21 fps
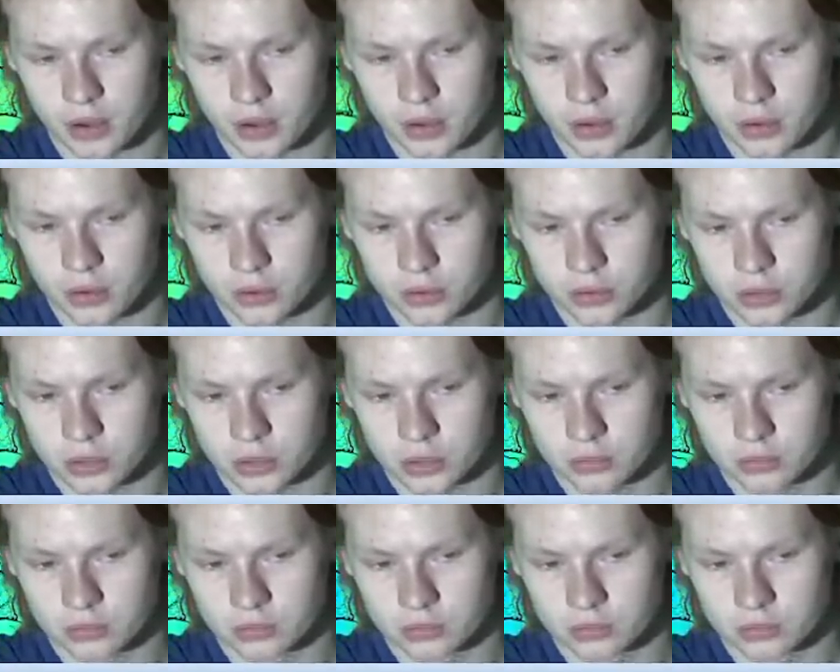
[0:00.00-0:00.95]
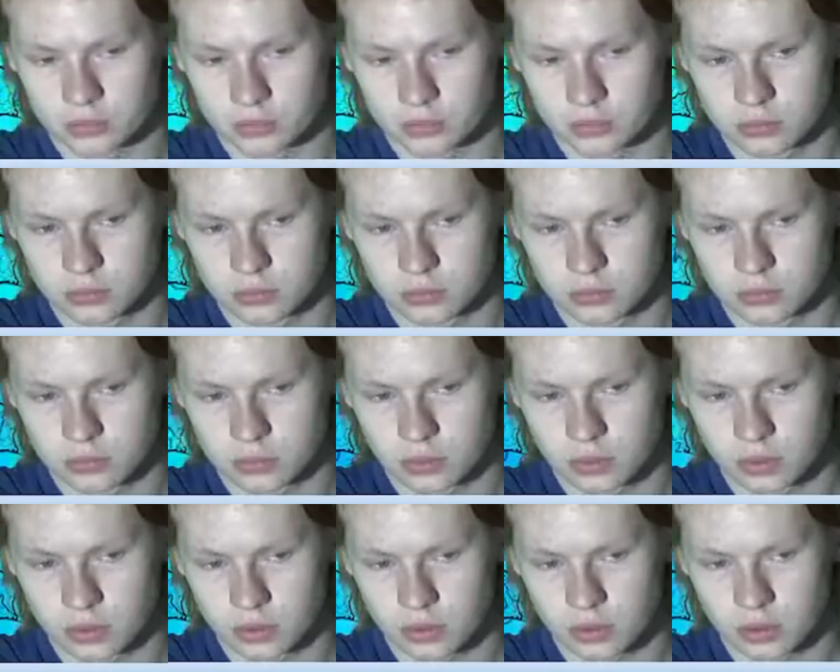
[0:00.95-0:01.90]
Hold up.
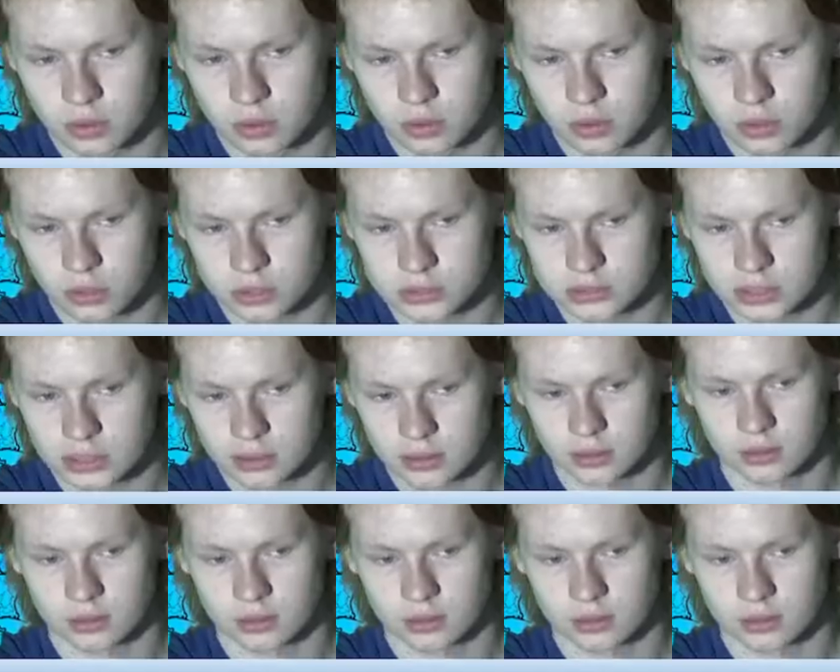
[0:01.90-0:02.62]
Looks like.